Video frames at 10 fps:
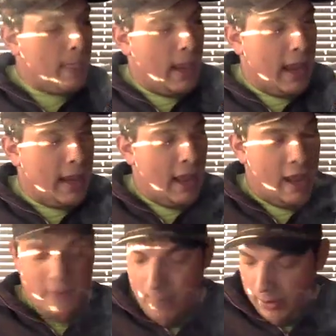And I
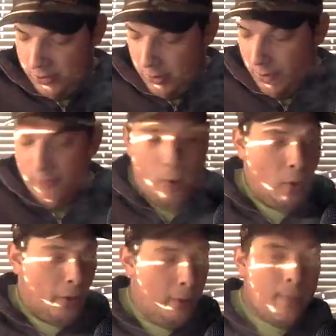have mentioned
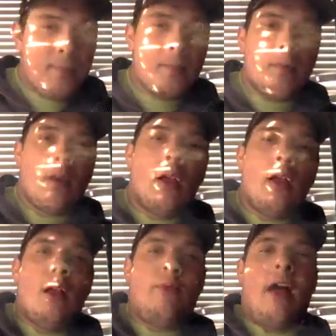before
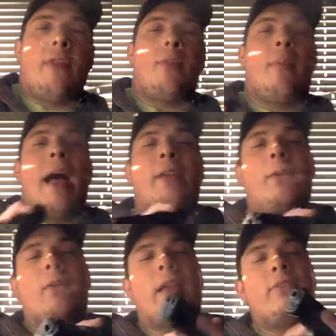that the mag
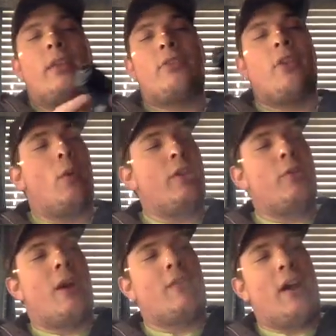release is no
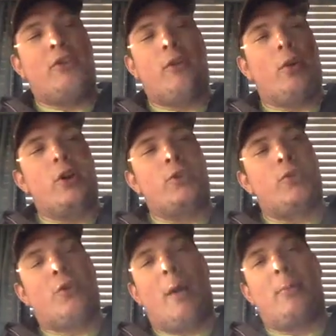issue. I've gotten so used to
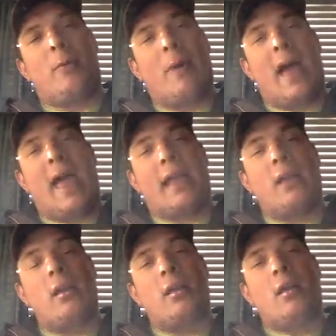dropping the mag
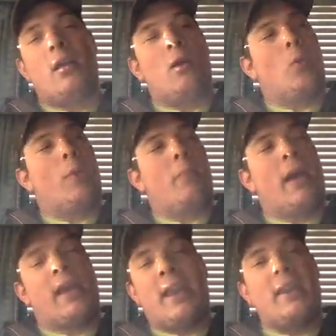with
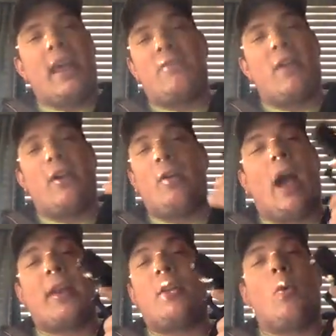my index finger,
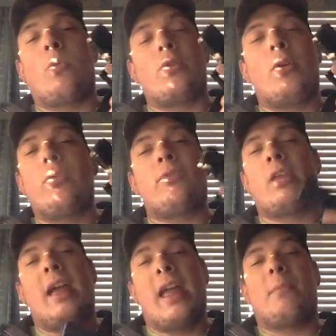I don't use
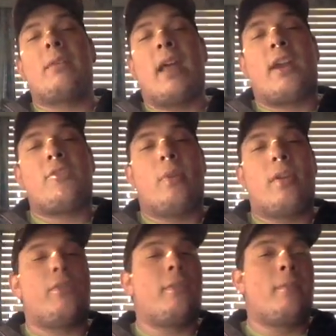the
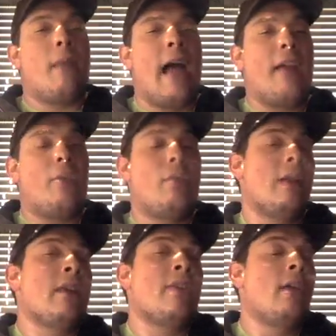ambidextrous mag
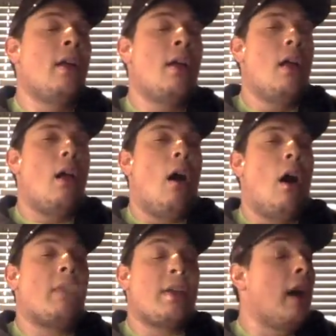release
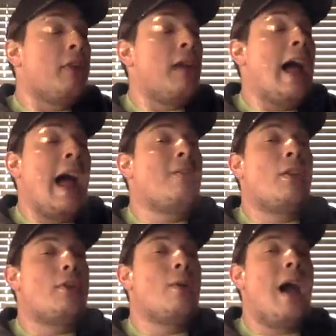on guns I have
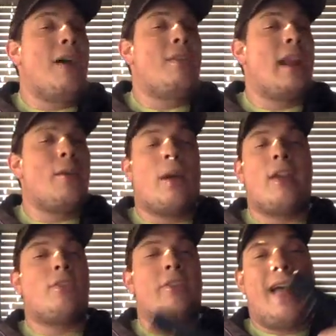that do have it anyway.
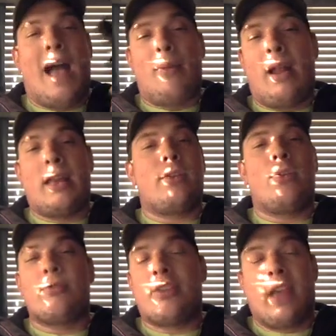It's just habit. I
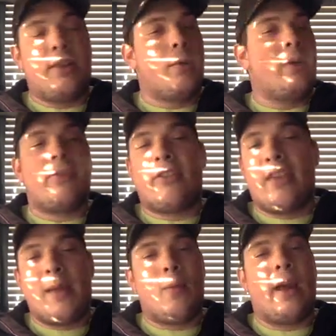do it the
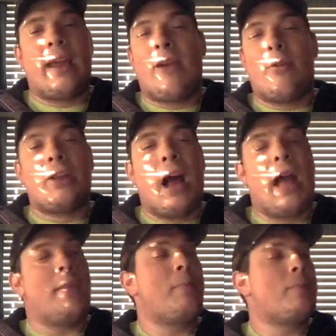same way every
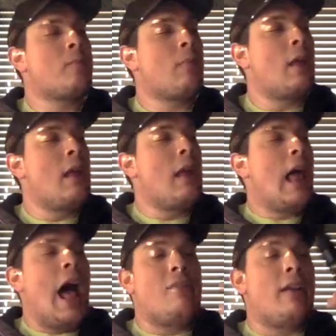time.
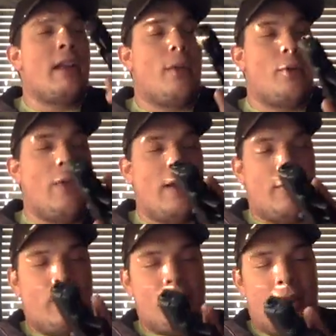And then the other thing
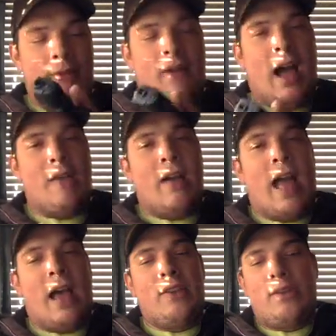that the Gen 5
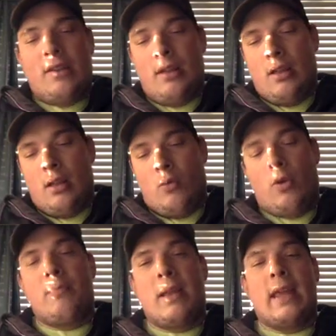has
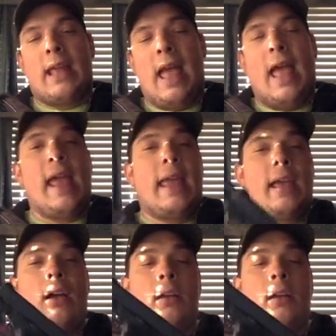would be a